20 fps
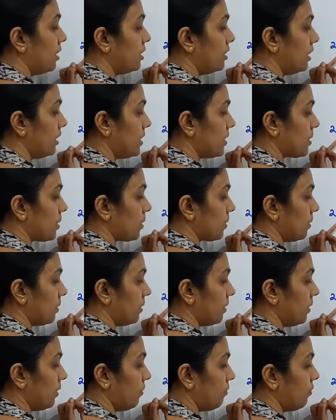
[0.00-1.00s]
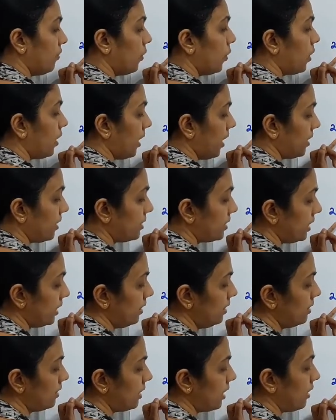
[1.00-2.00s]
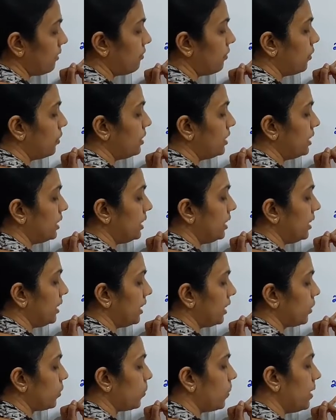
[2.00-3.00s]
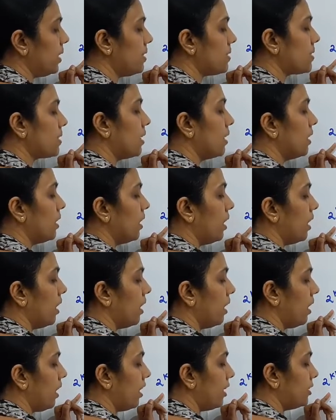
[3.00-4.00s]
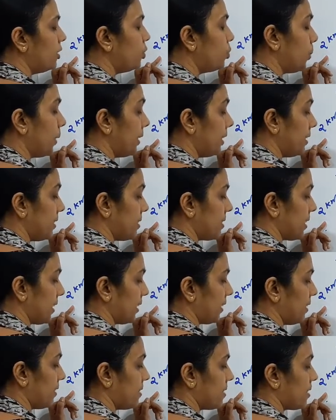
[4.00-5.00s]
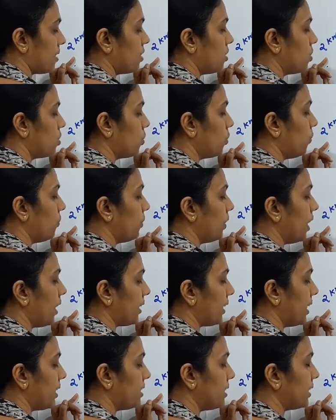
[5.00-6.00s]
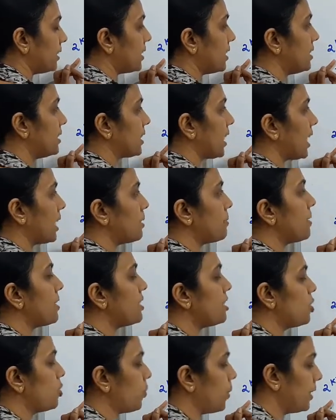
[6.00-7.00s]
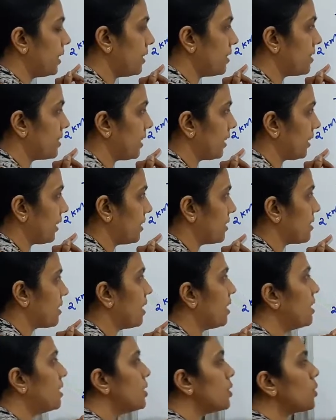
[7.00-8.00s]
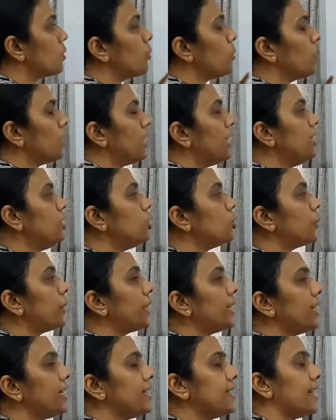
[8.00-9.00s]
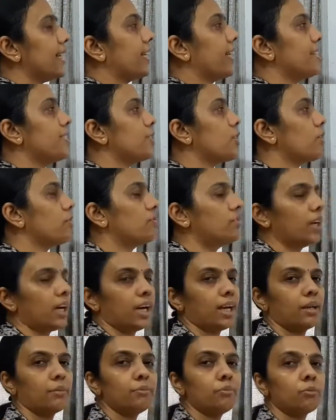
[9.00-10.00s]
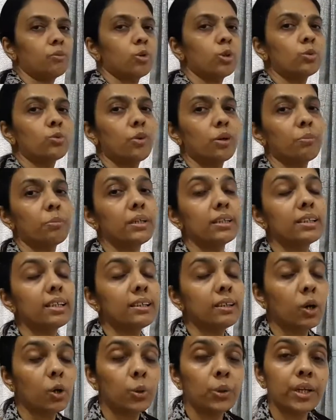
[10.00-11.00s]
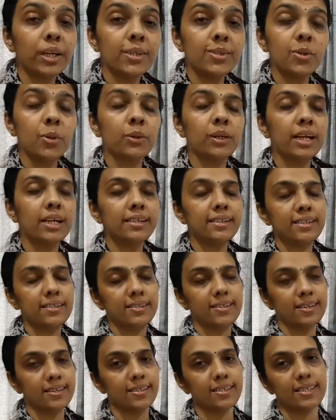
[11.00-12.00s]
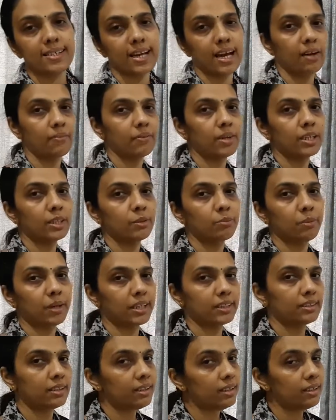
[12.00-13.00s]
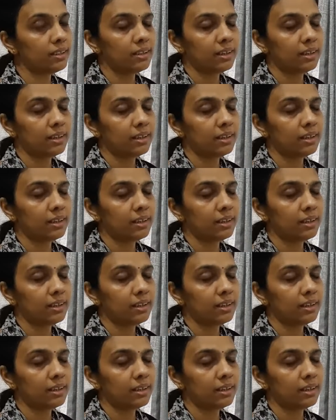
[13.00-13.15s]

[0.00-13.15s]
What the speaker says: Therefore t equals 20 seconds. So we are getting the time as 20 seconds. So in 20 seconds of time, what will be the horizontal distance traveled by the